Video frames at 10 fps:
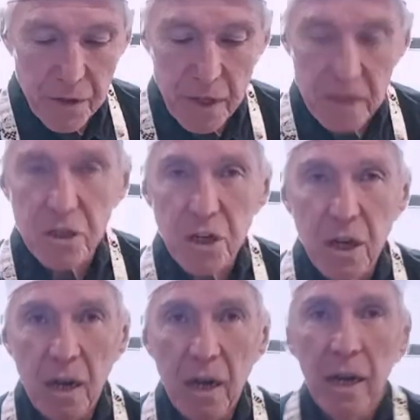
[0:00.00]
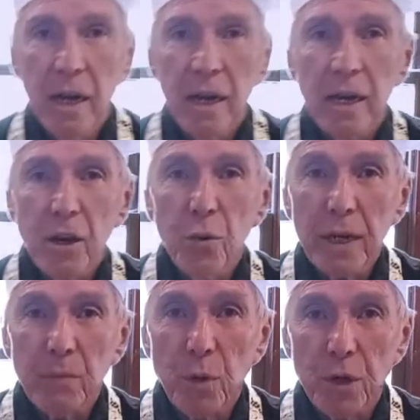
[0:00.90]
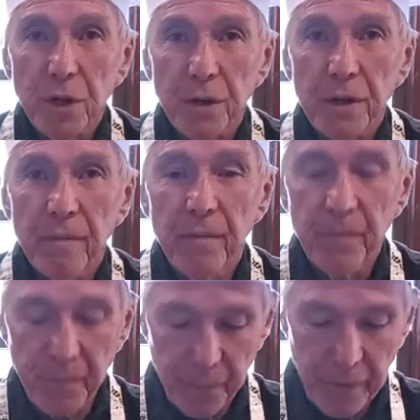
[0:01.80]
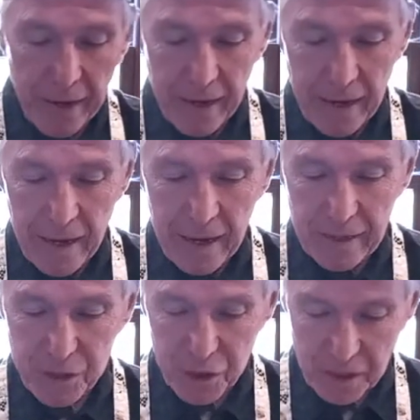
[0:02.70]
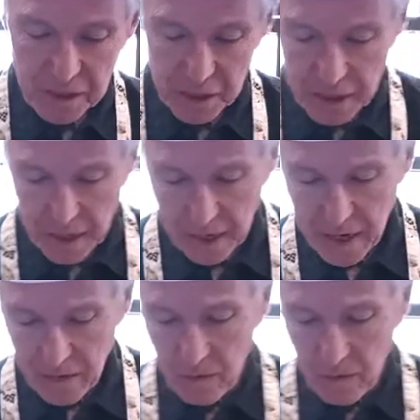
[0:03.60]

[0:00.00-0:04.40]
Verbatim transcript: this quick burger. As you can see,